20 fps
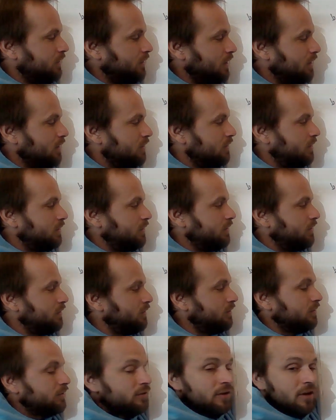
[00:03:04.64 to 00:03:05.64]
hey, this is
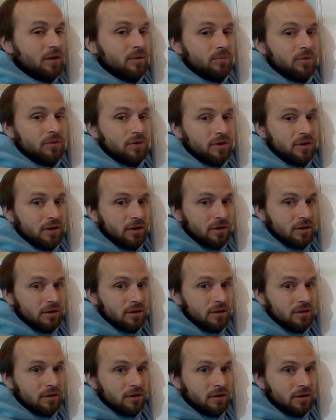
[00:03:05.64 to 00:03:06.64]
the same
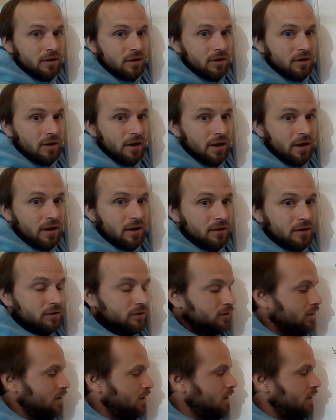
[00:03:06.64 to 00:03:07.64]
thing, okay,
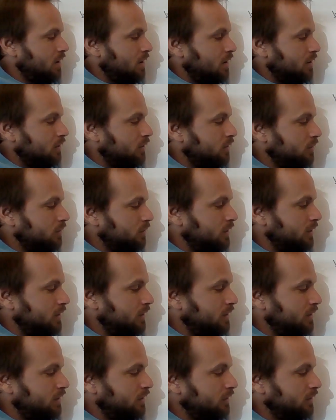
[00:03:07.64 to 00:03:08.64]
as
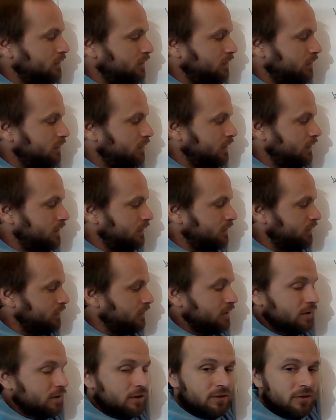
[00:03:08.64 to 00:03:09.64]

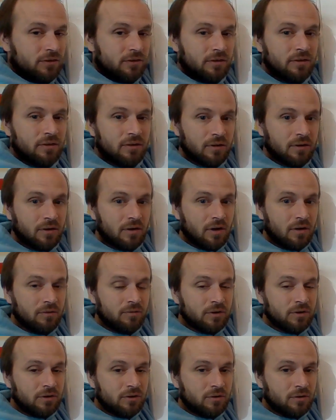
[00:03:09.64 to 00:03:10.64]
3/60ths
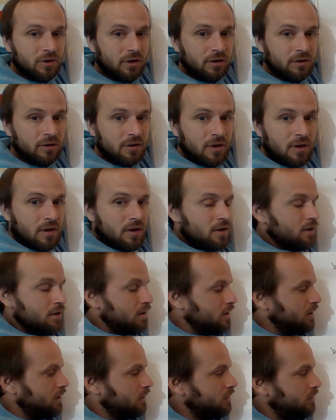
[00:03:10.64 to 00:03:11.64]
of a degree,
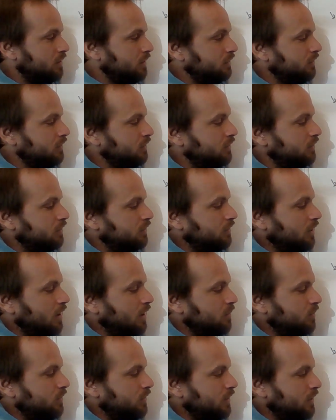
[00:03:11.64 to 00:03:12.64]
and this is the
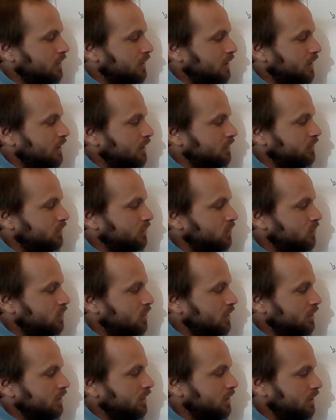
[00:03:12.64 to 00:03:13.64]
same thing as
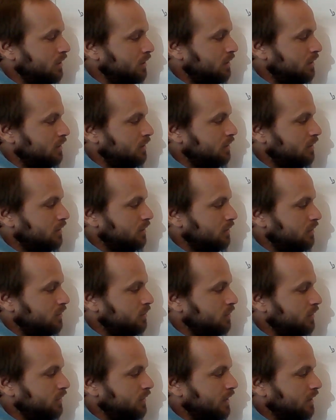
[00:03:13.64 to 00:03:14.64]
20
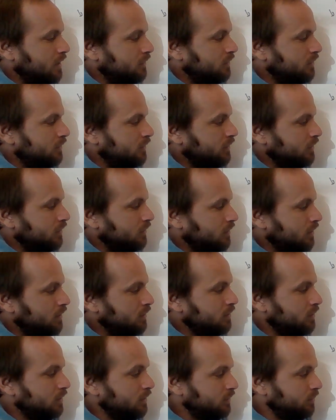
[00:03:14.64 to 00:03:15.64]

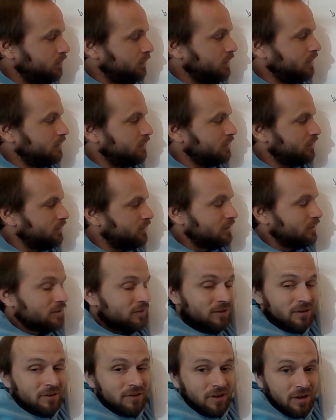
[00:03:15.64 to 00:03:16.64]
3/600ths, because it's
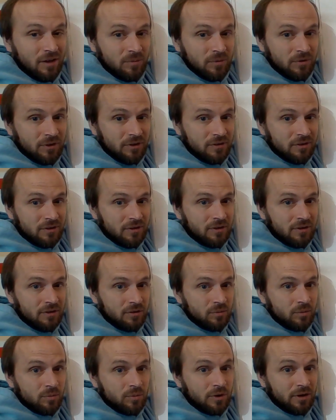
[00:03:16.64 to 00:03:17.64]
60 times 60,
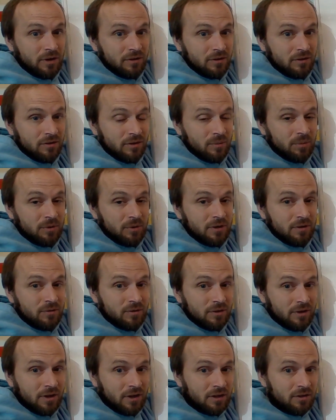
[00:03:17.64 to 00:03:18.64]
because we're breaking this up into
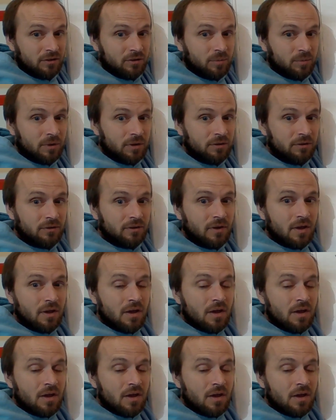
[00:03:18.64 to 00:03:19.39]
even tinier spots.